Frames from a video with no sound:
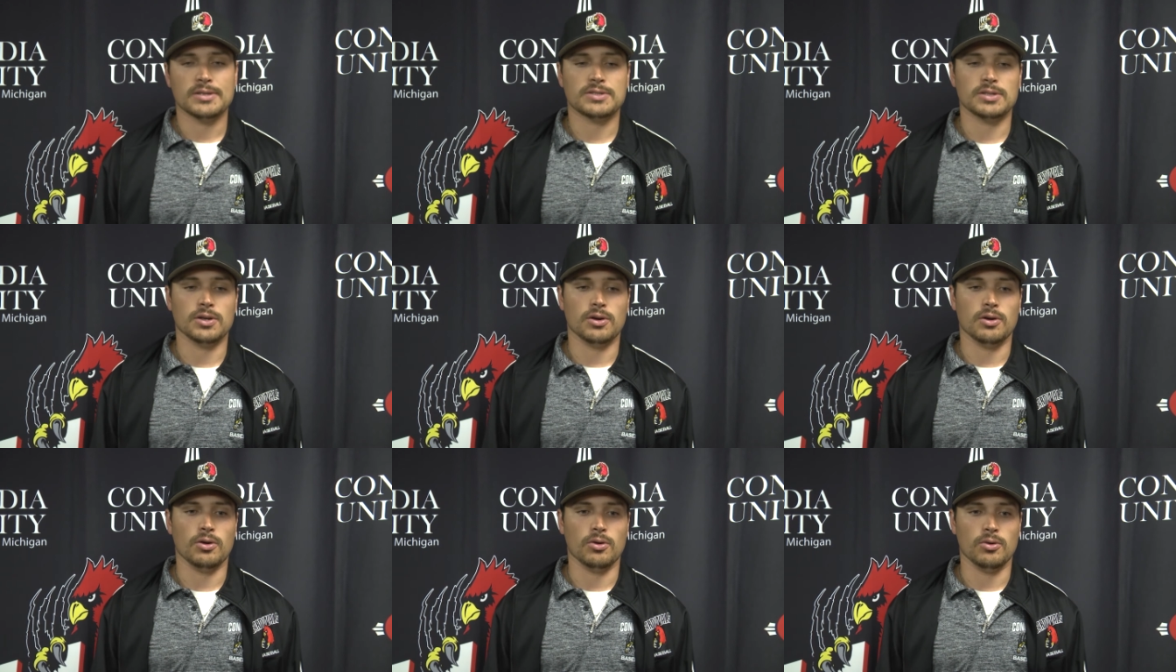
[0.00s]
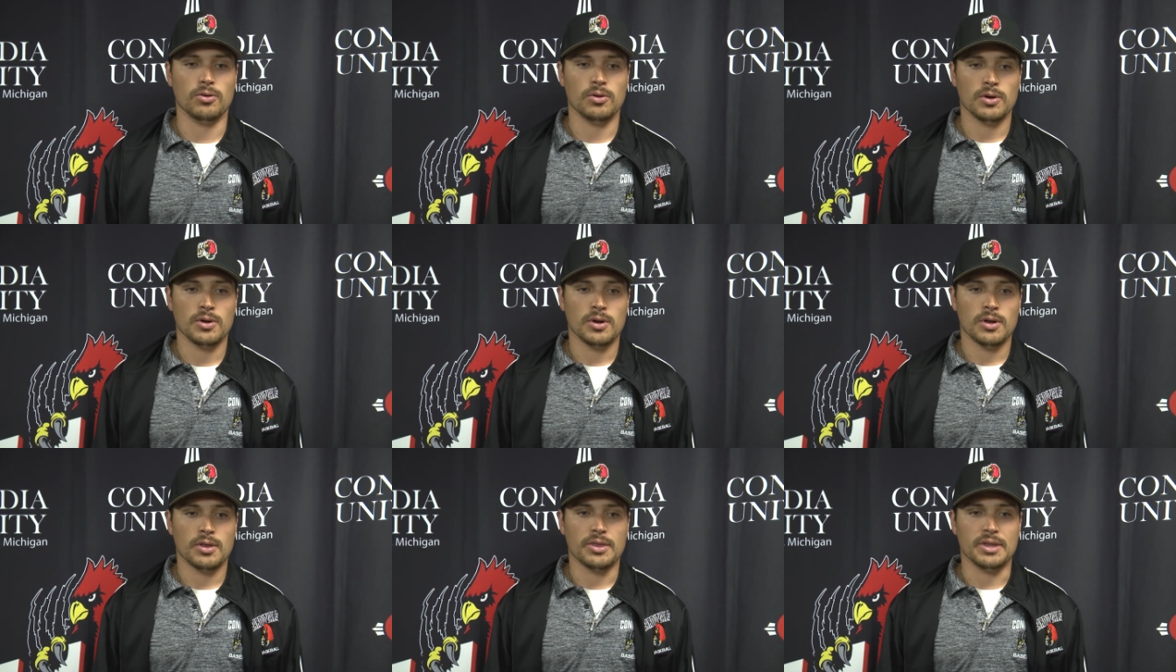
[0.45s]
So
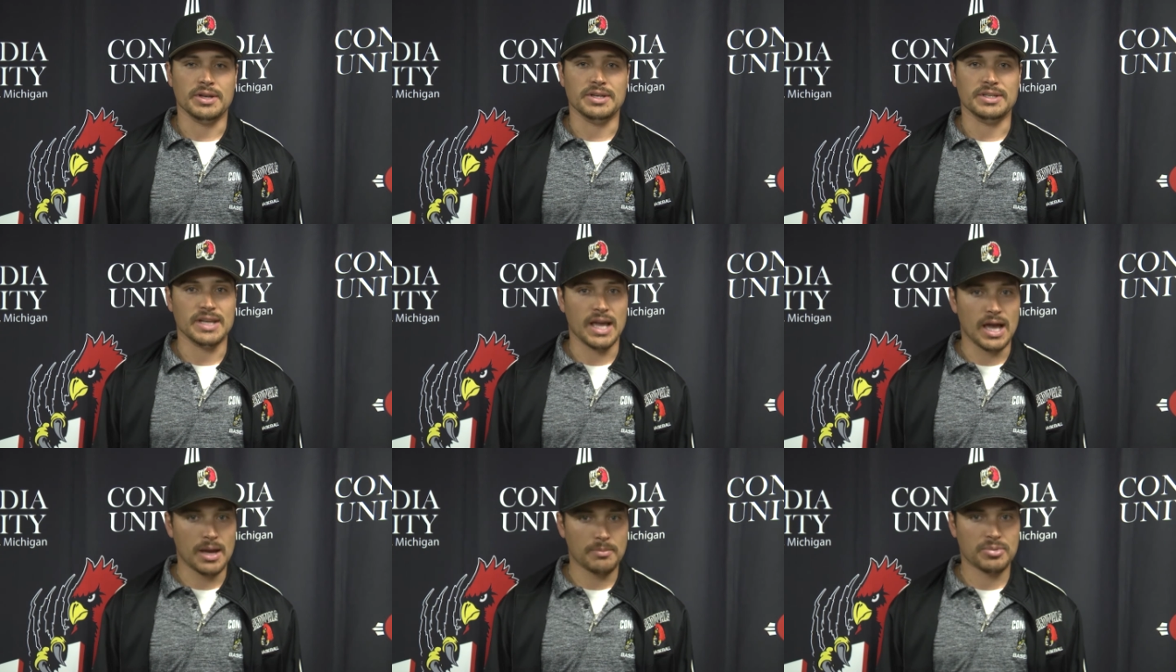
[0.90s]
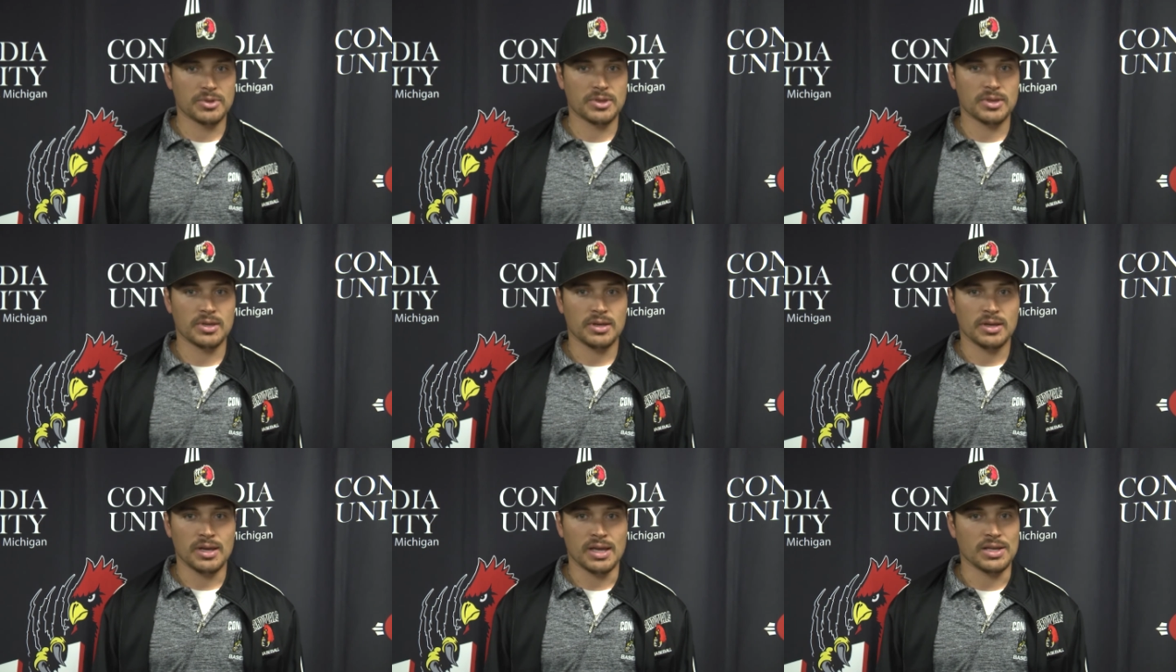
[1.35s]
the depth
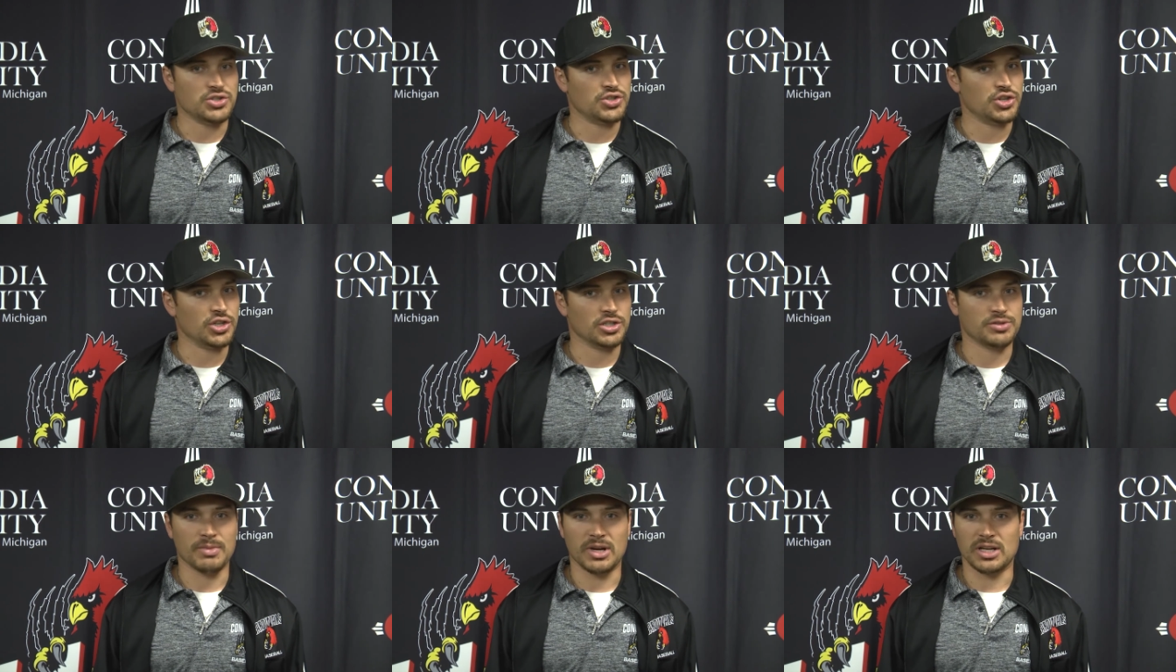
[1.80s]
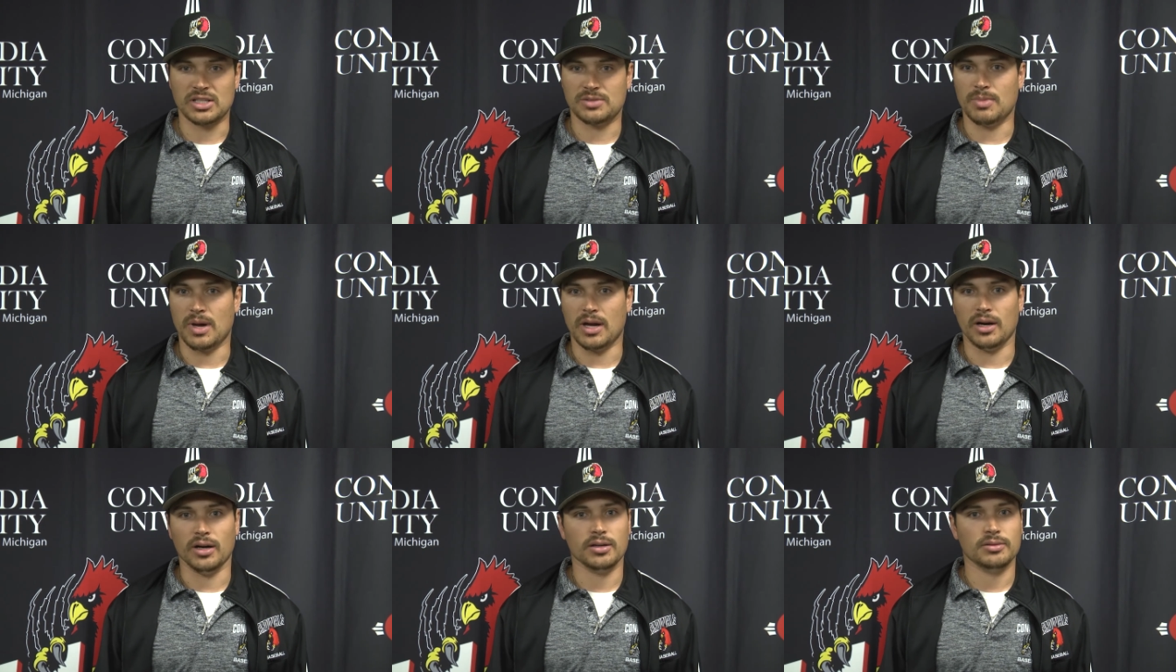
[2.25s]
has just made us
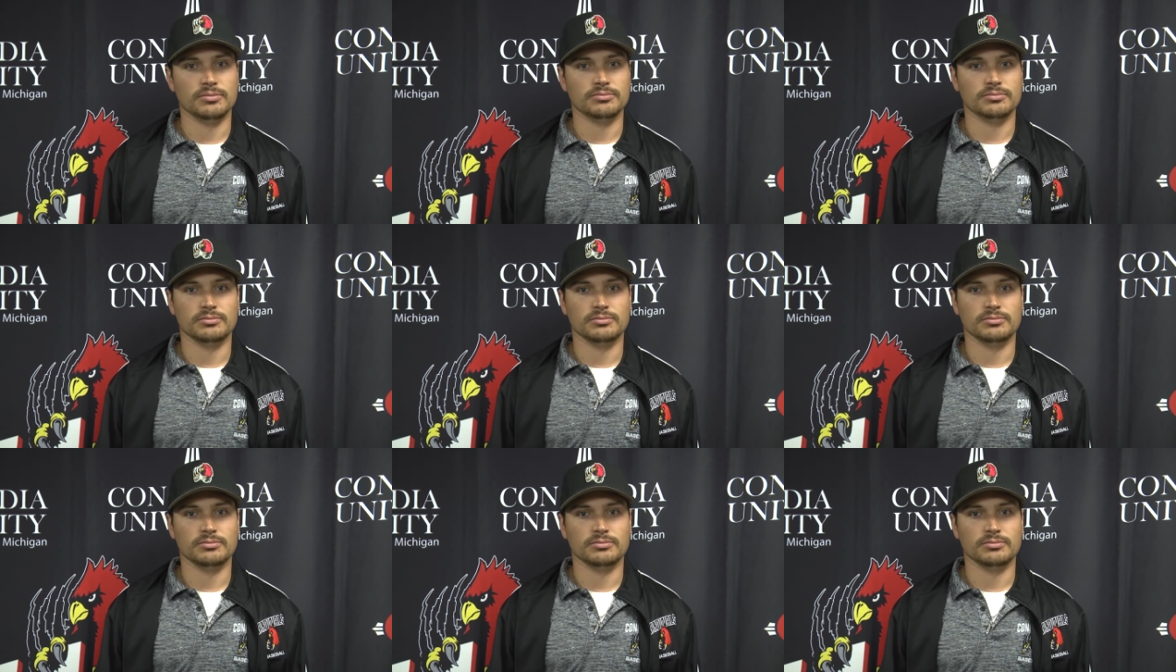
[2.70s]
better.